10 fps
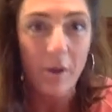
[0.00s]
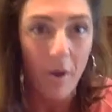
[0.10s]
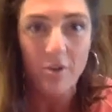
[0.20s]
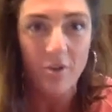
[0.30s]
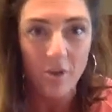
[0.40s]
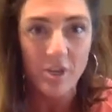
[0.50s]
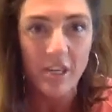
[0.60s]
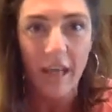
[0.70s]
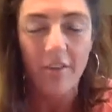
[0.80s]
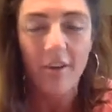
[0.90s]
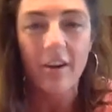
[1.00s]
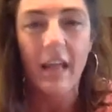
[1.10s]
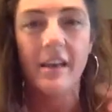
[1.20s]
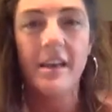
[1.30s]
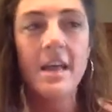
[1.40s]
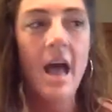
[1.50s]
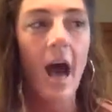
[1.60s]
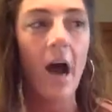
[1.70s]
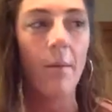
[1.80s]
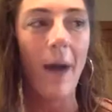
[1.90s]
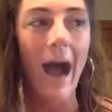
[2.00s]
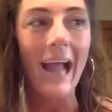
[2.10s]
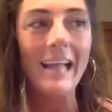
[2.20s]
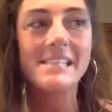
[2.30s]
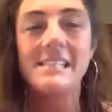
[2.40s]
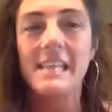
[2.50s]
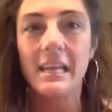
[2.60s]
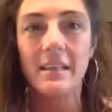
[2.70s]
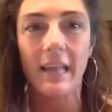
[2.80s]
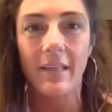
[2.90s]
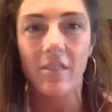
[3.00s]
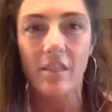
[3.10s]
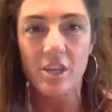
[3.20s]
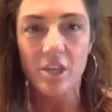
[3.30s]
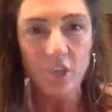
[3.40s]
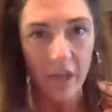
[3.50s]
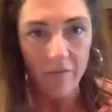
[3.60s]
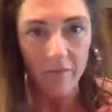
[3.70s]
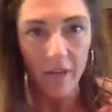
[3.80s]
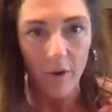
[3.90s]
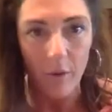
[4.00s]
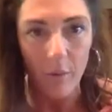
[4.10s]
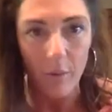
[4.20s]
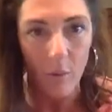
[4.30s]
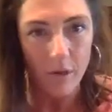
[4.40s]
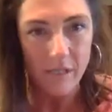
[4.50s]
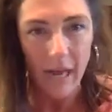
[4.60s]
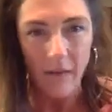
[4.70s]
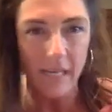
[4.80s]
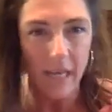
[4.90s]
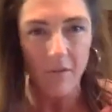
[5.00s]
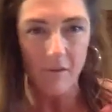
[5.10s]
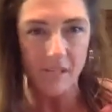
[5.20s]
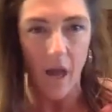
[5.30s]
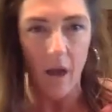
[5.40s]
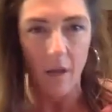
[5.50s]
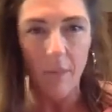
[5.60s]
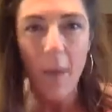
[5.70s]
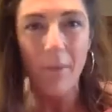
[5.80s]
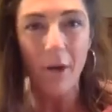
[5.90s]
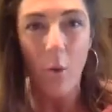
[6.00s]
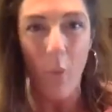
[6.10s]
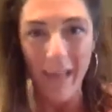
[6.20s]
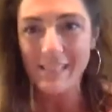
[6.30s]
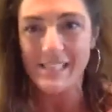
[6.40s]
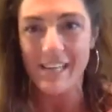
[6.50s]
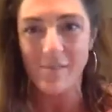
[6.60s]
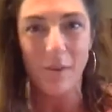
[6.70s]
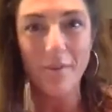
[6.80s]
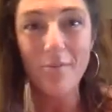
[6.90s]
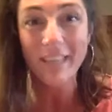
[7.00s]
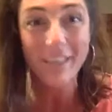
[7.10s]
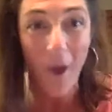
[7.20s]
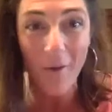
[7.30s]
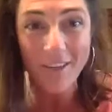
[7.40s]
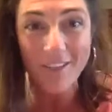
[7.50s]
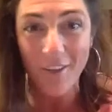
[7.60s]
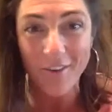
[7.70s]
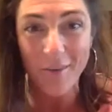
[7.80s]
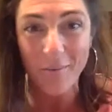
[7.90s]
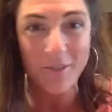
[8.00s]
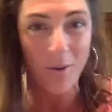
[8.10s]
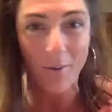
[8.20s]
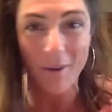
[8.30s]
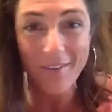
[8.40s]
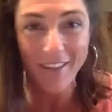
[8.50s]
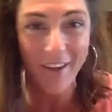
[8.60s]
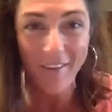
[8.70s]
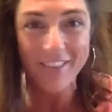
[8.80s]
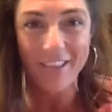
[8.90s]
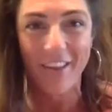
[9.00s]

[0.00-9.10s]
go to church together. And I had seen like this shift in her. We'd worked out together some, but acquaintances. We didn't know each other, did we, Joy? We didn't really know each other.